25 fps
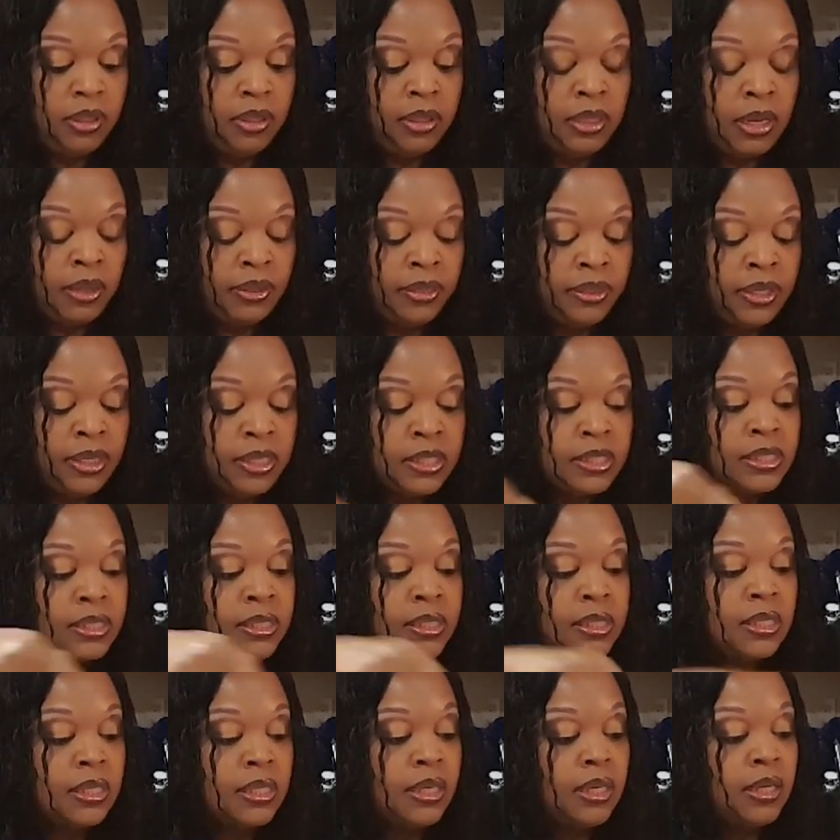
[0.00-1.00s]
Now
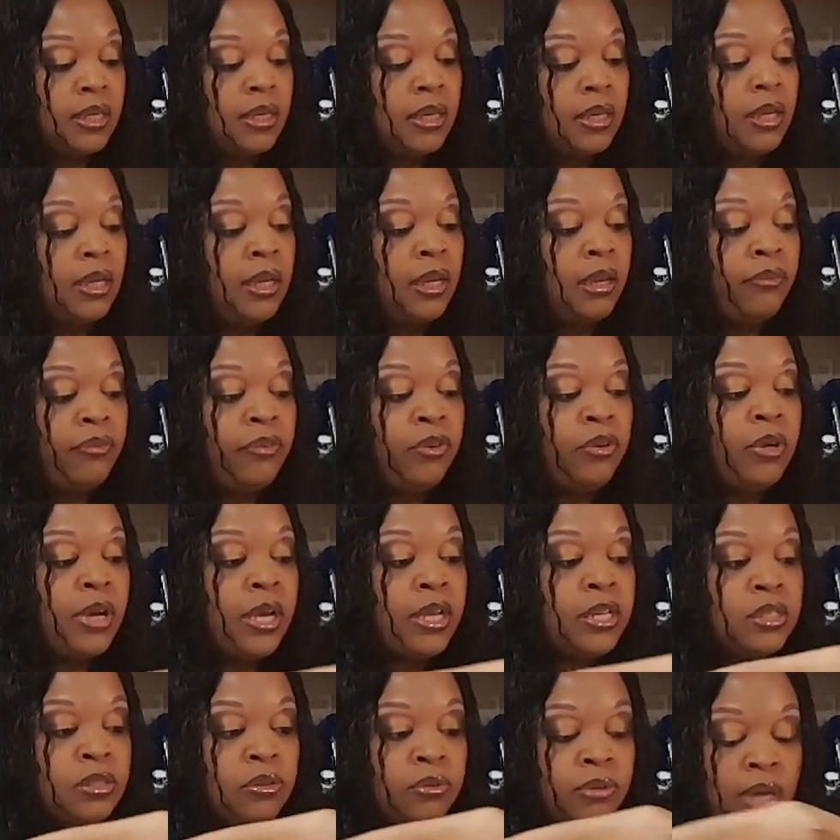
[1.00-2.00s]
this, if you
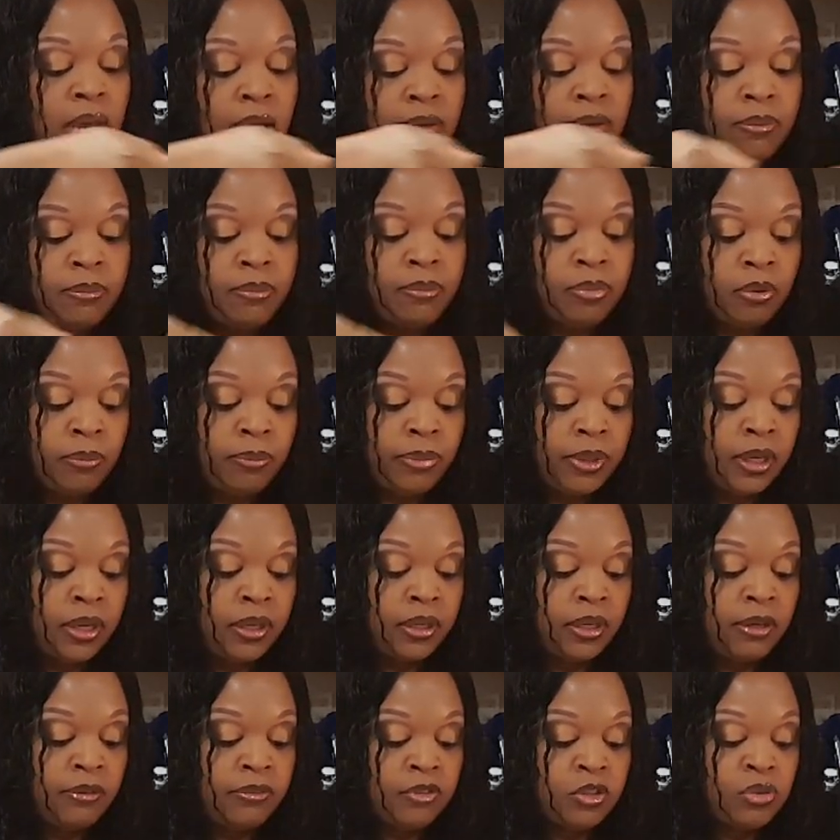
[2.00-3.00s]
guys don't have a bowl big
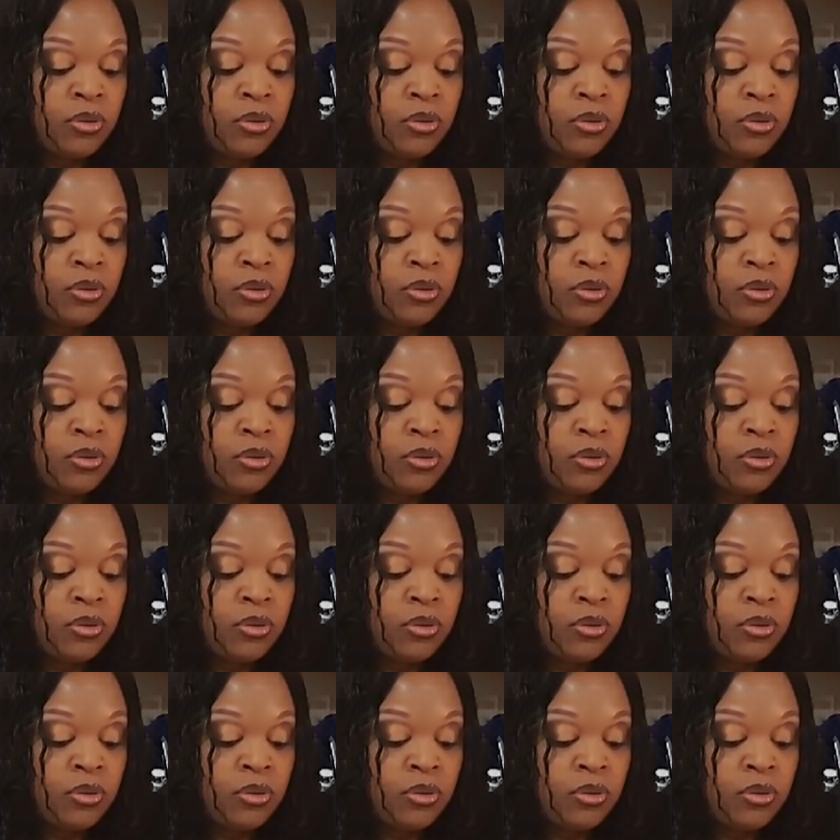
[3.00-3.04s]
enough,